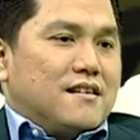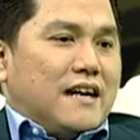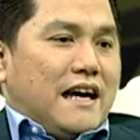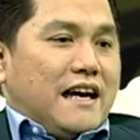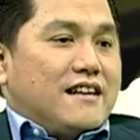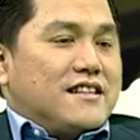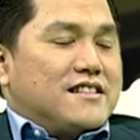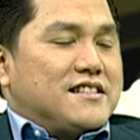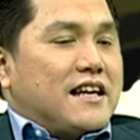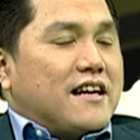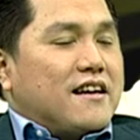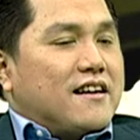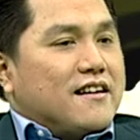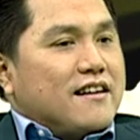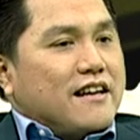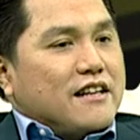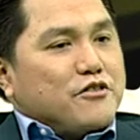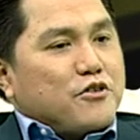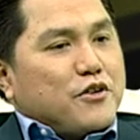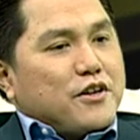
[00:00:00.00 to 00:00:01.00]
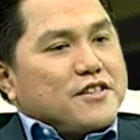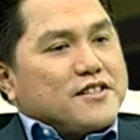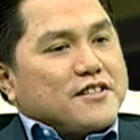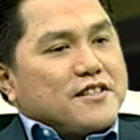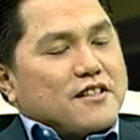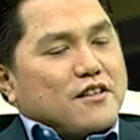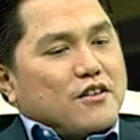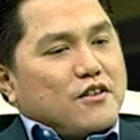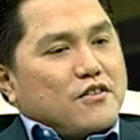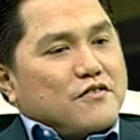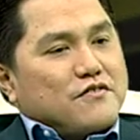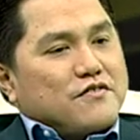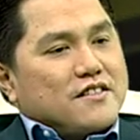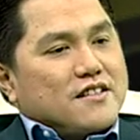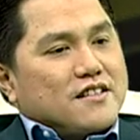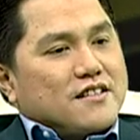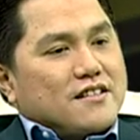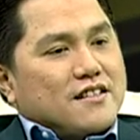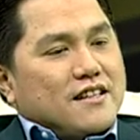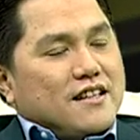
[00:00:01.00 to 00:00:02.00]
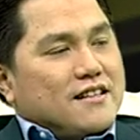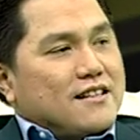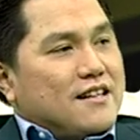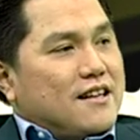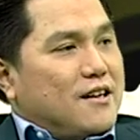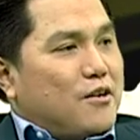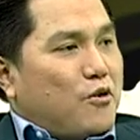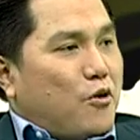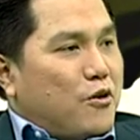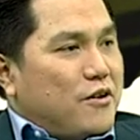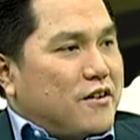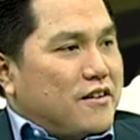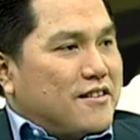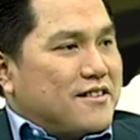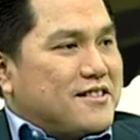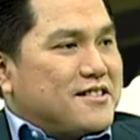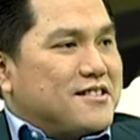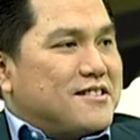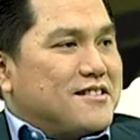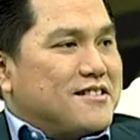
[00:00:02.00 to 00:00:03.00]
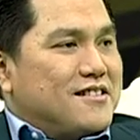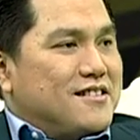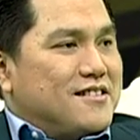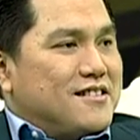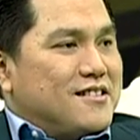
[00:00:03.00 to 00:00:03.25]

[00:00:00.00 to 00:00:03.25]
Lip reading: And the second generation of the Italian owners